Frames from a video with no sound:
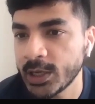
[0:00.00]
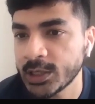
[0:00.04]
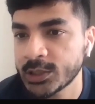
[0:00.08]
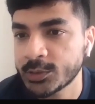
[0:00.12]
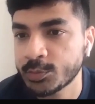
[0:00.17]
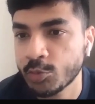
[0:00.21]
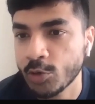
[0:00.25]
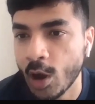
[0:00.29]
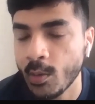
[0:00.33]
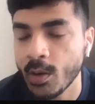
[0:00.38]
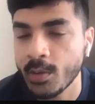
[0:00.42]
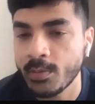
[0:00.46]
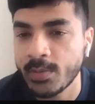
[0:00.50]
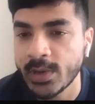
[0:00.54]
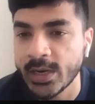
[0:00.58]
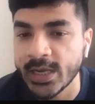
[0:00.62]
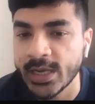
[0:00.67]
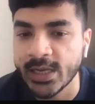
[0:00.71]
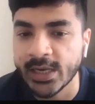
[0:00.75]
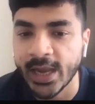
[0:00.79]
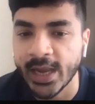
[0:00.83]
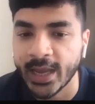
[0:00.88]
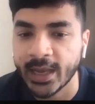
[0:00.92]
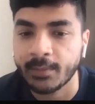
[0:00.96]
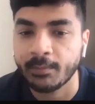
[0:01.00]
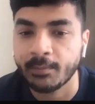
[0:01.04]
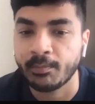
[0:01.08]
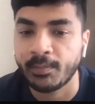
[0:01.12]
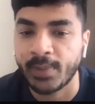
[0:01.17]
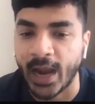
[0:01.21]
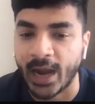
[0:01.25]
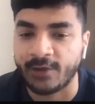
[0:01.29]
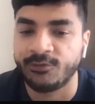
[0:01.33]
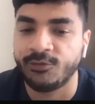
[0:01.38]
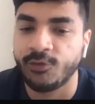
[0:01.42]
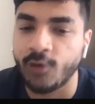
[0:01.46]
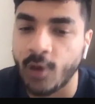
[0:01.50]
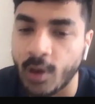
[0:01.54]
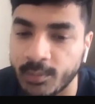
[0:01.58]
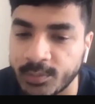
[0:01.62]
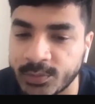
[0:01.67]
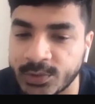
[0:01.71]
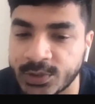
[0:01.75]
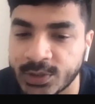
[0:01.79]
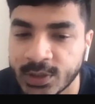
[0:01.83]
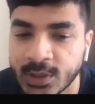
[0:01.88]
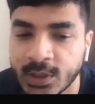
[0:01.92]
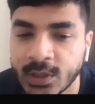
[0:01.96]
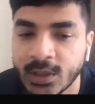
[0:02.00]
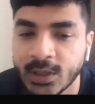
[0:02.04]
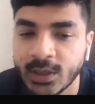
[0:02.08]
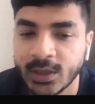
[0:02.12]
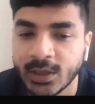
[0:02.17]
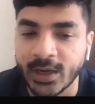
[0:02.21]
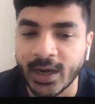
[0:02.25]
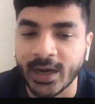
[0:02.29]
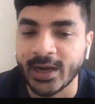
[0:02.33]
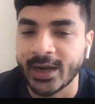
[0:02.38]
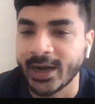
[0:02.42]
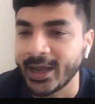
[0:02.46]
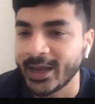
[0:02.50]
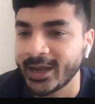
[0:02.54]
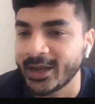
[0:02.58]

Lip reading: is probably like platforms, right?